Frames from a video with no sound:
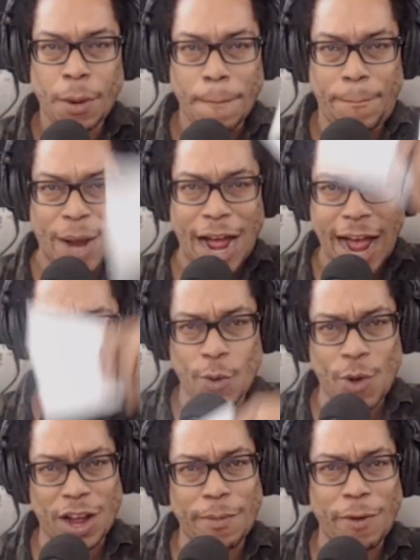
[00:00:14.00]
Bye.
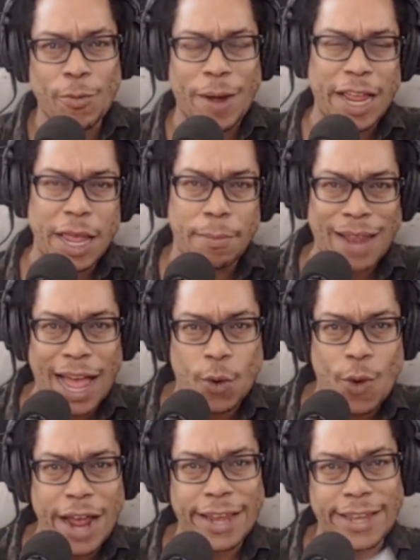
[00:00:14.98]
Welcome, everybody. Black,
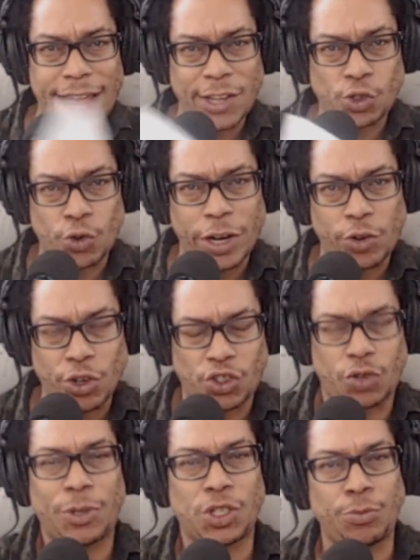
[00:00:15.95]
white, gay, straight,
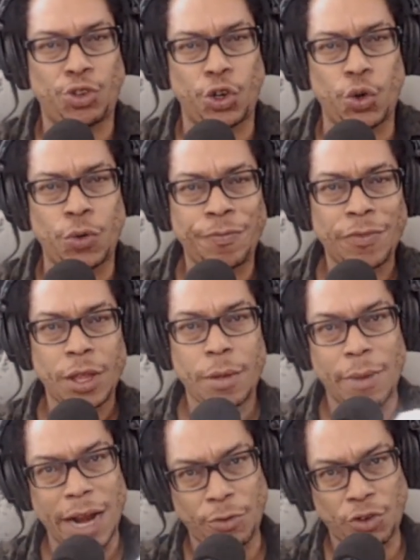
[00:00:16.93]
Christian, Muslim, Jew.
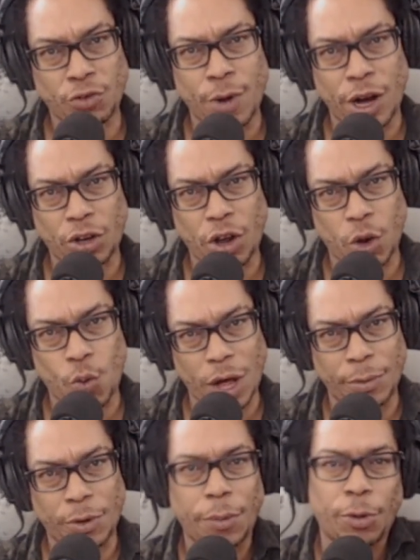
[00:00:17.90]
My name is Shomari Clarke.
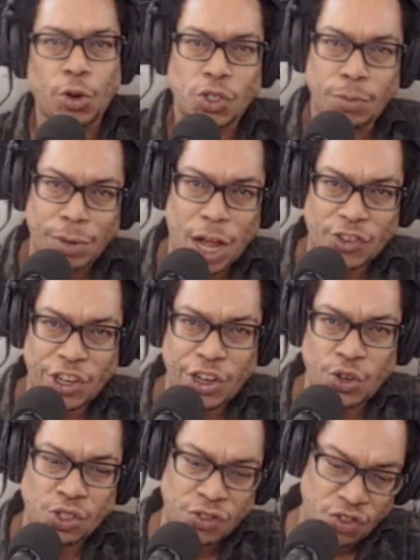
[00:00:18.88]
Welcome to Cryptocurrency Blockchain
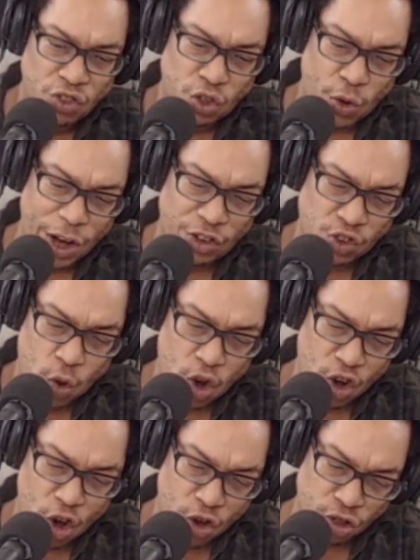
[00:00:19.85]
News, the greatest show on
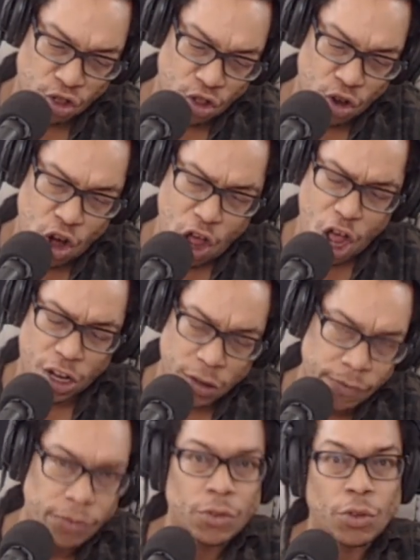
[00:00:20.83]
earth. Look,
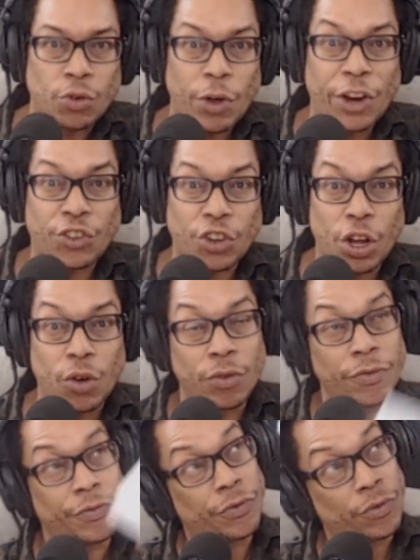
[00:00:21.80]
greatest show.
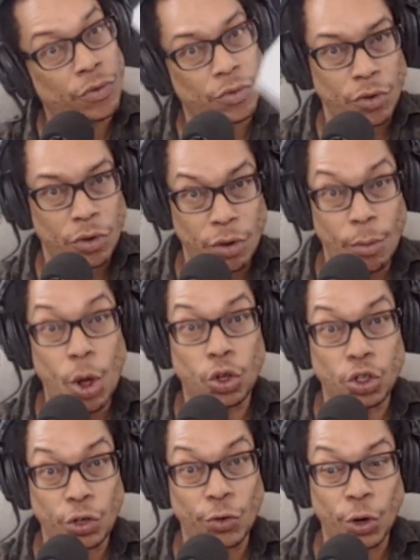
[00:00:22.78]
The
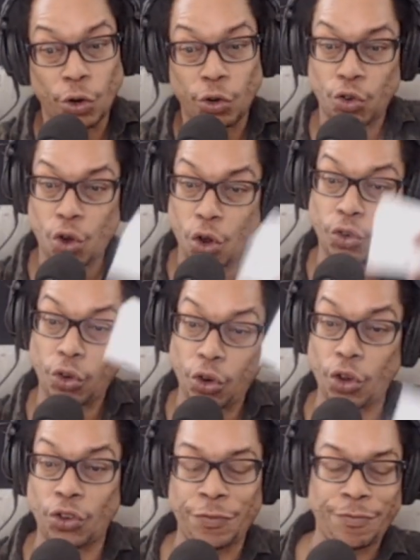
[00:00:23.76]
multiverse. Yes, it
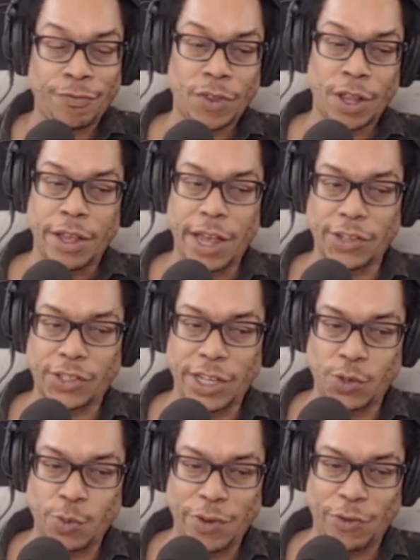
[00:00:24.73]
is. Yes, it
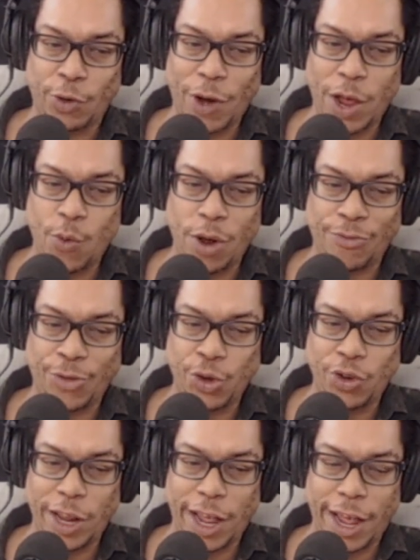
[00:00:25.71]
is. We have a great one for you
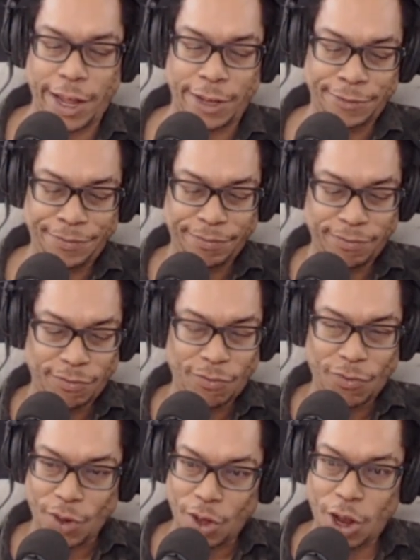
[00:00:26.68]
today.
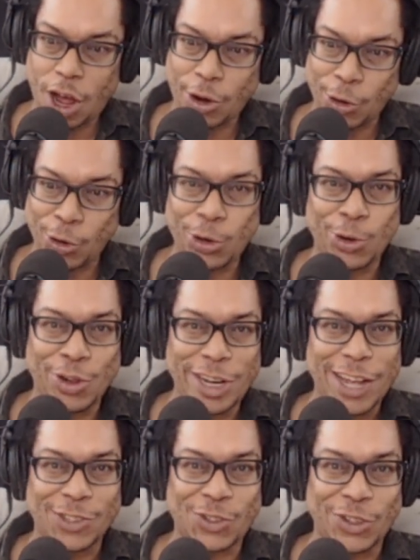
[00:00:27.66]
A lot earlier than
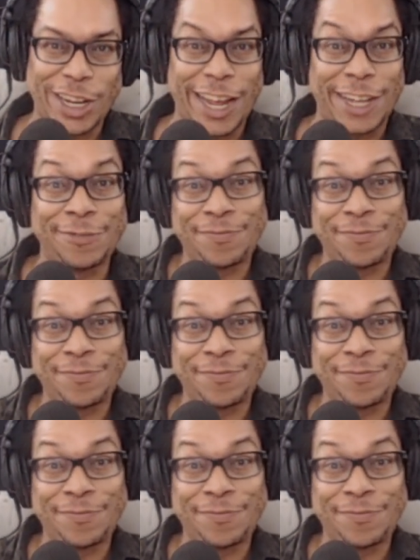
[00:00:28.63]
yesterday.